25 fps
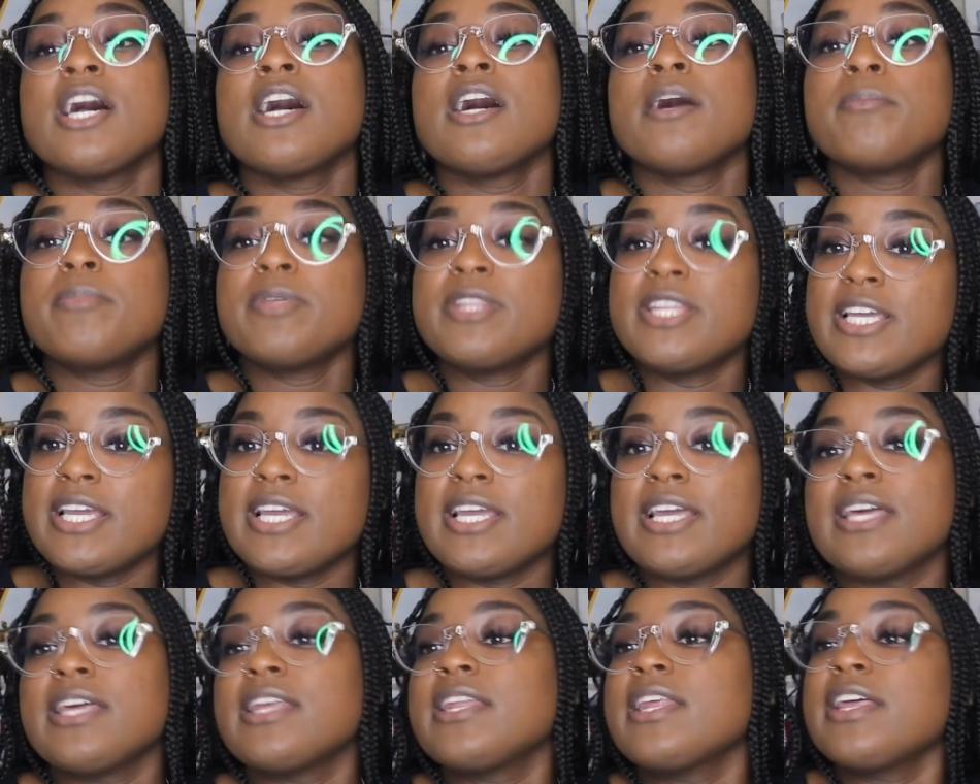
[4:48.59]
But
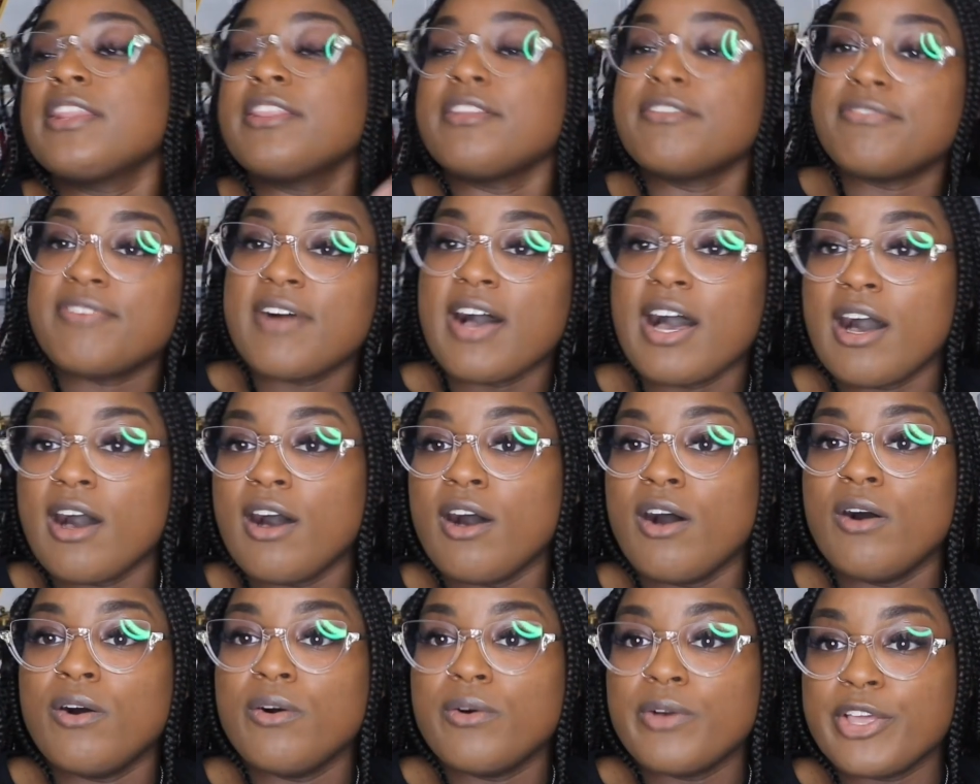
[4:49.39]
then in the
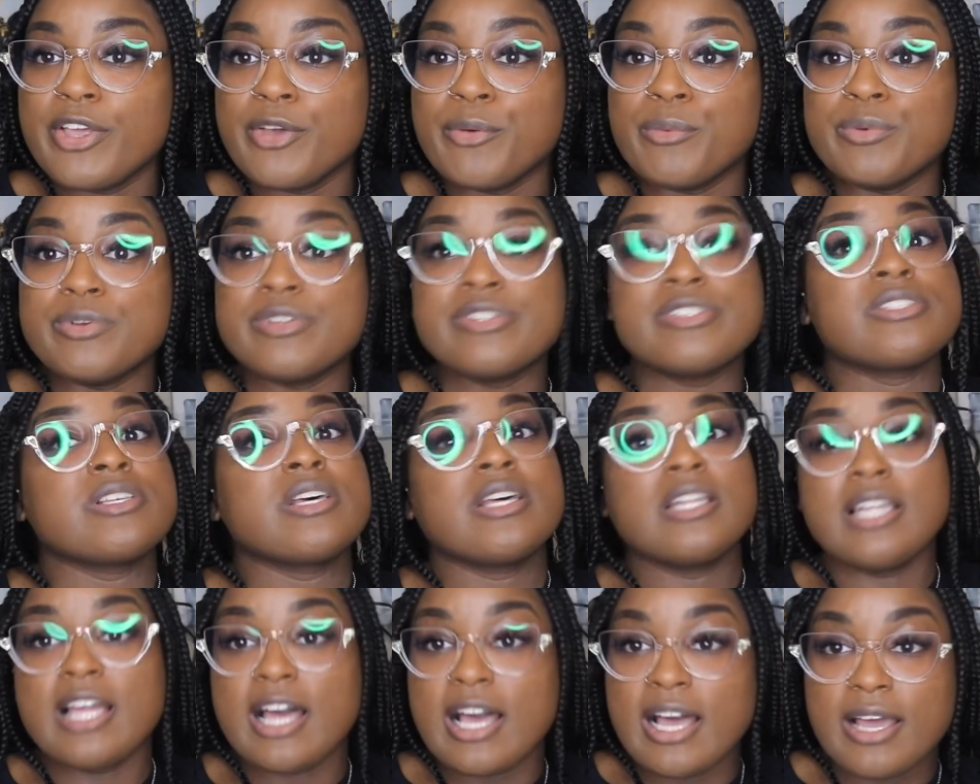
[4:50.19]
fall, it
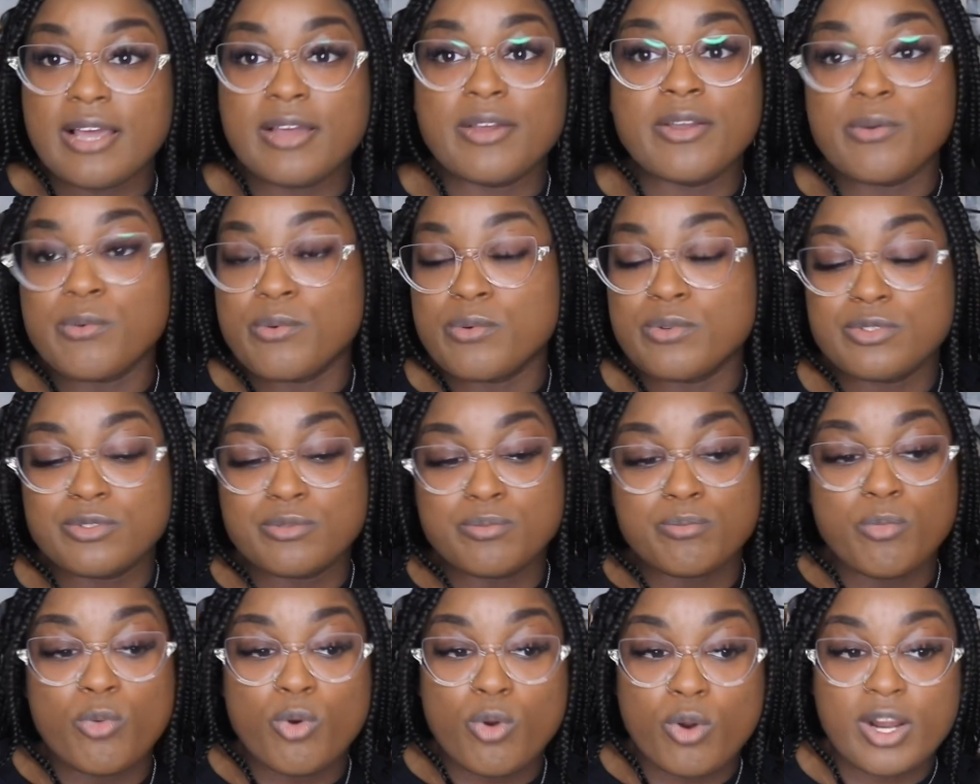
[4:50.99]
was
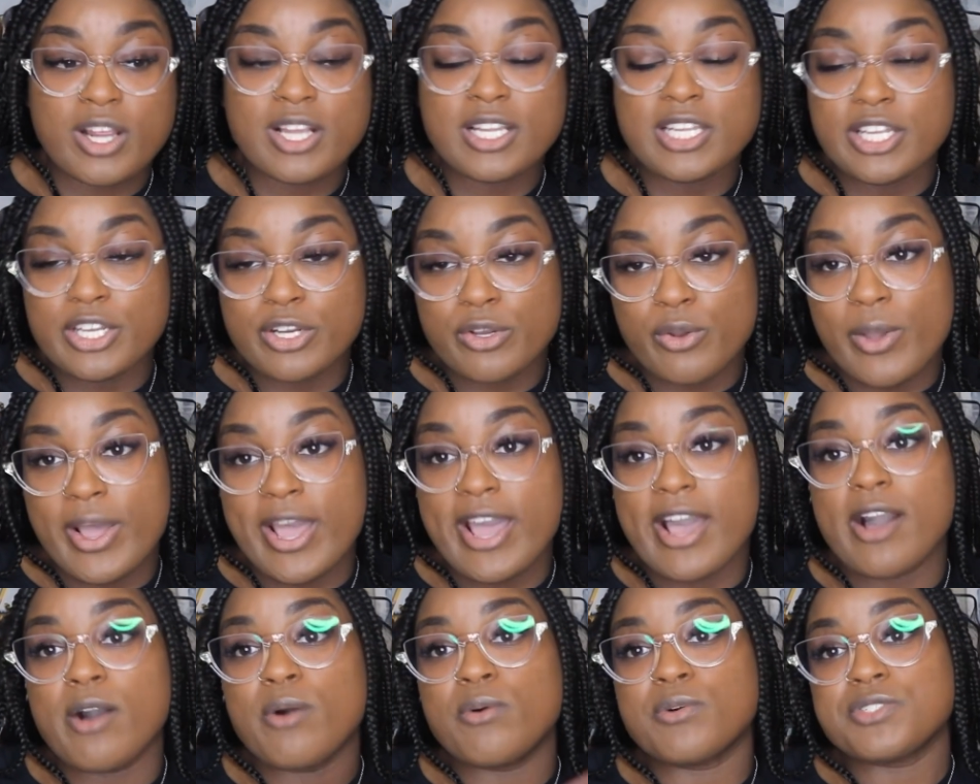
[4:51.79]
more clinical
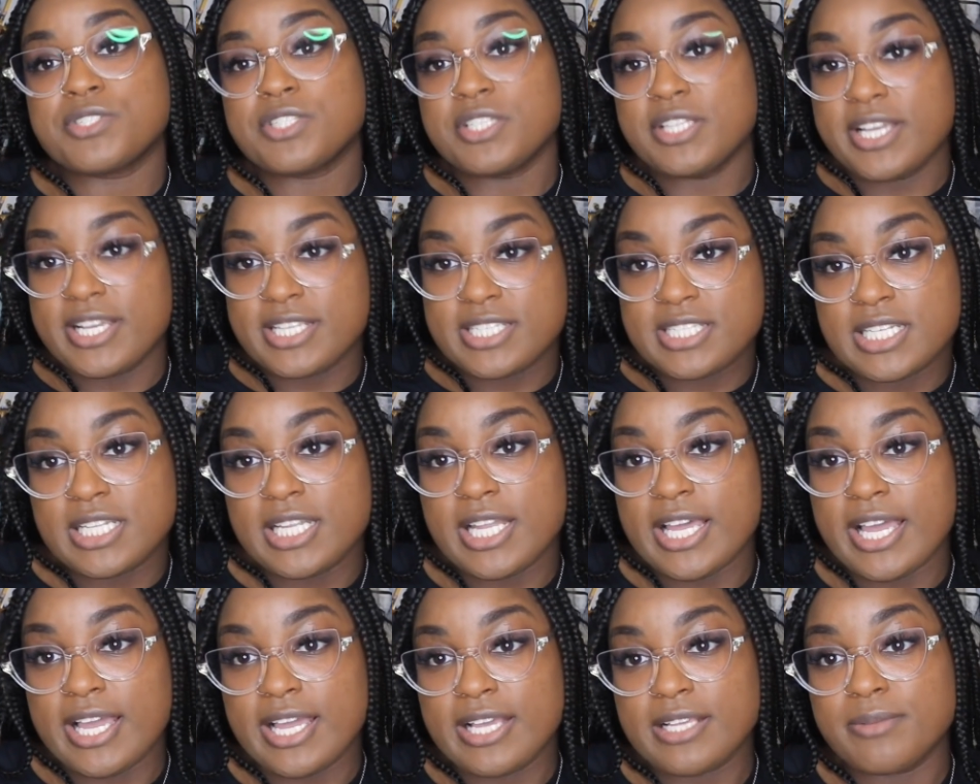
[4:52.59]
hours, less
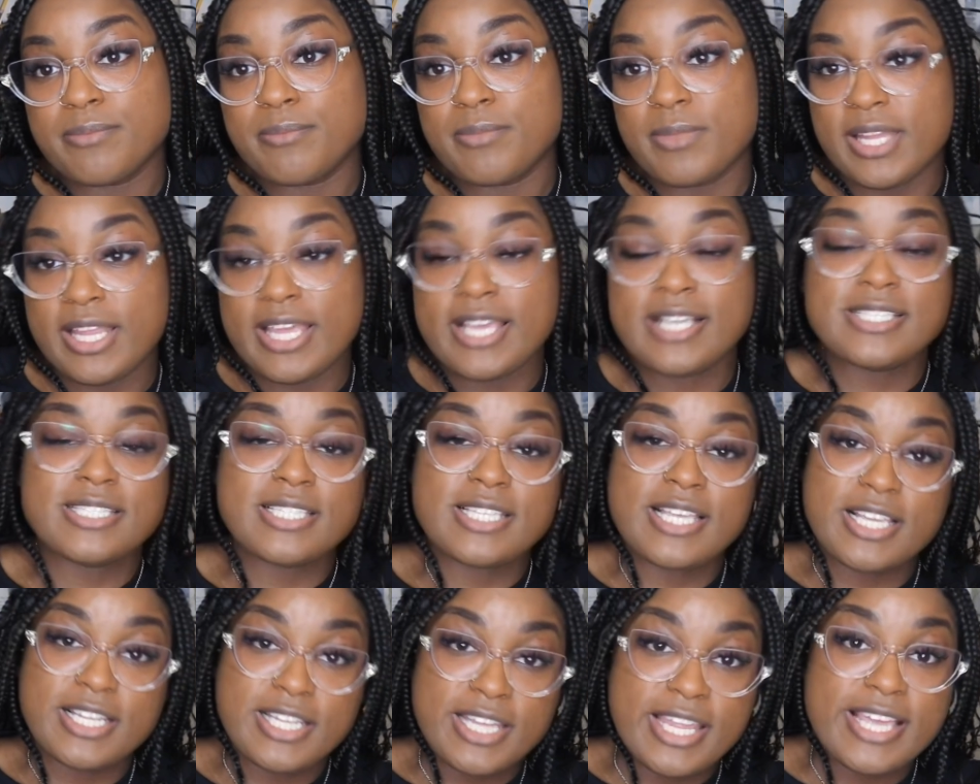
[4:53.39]
class,
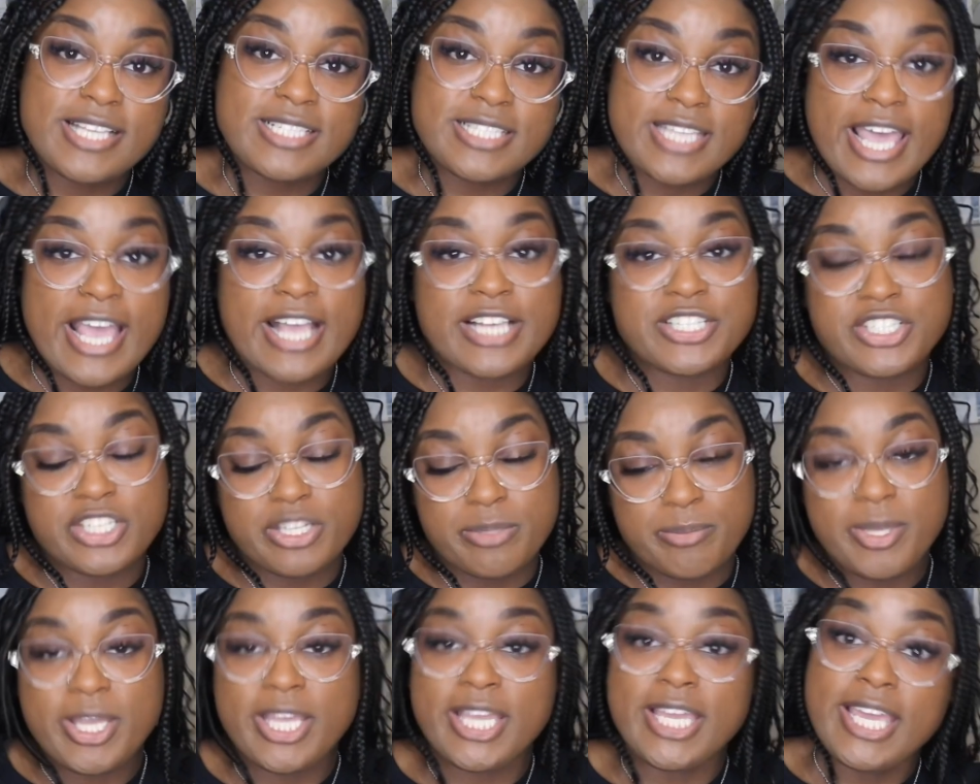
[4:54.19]
less actually
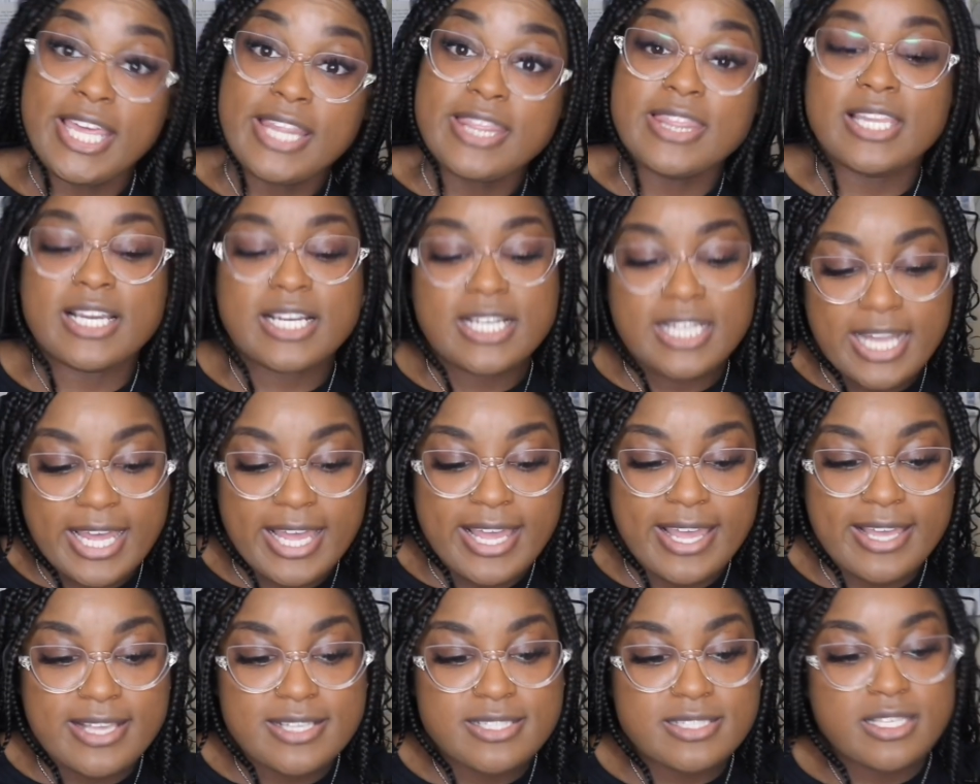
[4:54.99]
being in the
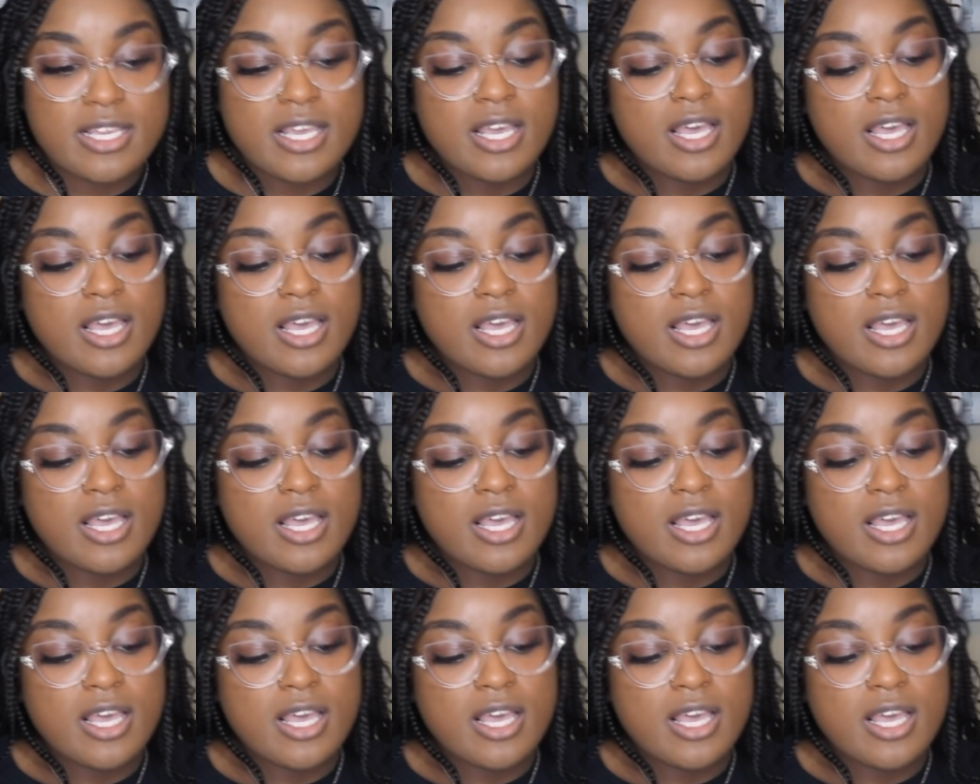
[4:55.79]
class.